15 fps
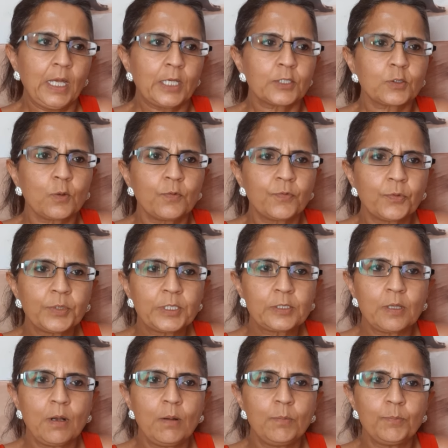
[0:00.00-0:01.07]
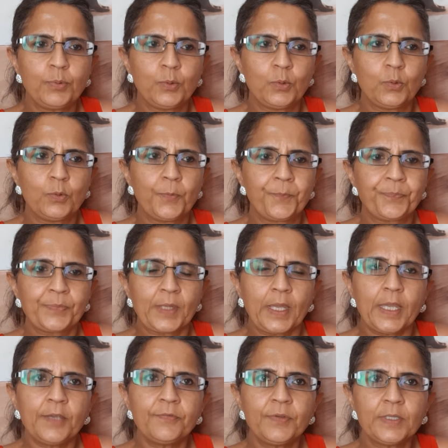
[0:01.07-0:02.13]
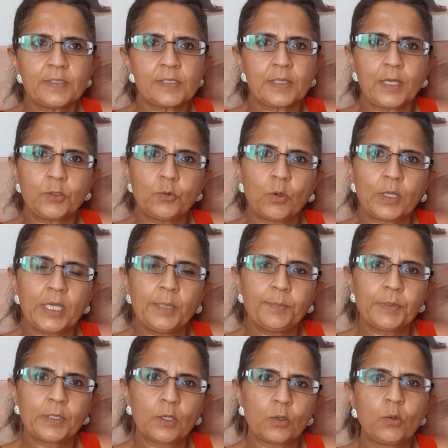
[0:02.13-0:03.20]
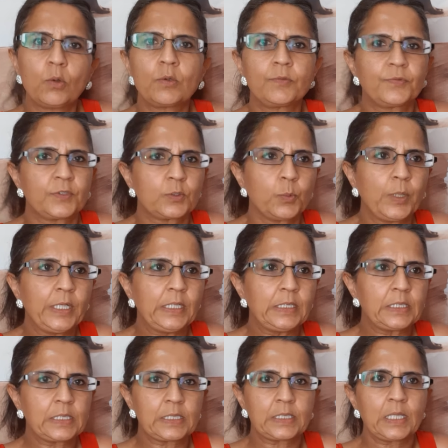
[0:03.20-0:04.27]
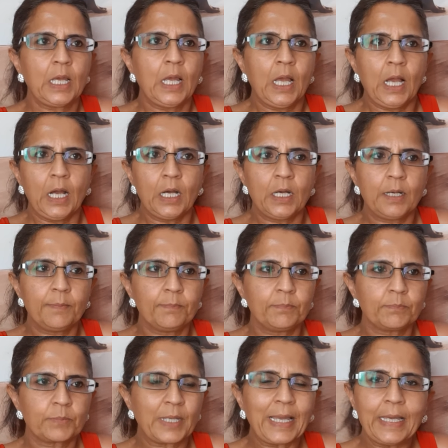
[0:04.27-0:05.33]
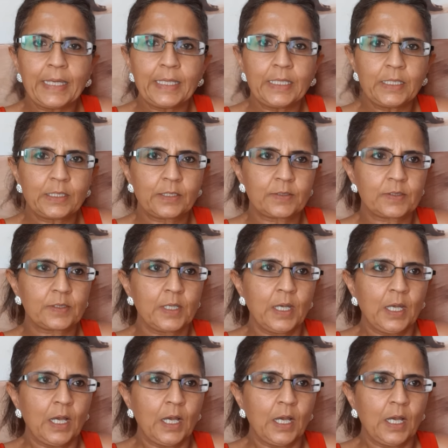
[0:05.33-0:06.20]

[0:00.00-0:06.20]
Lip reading: So for example, if it's that you're keeping a lot of sweets, cakes,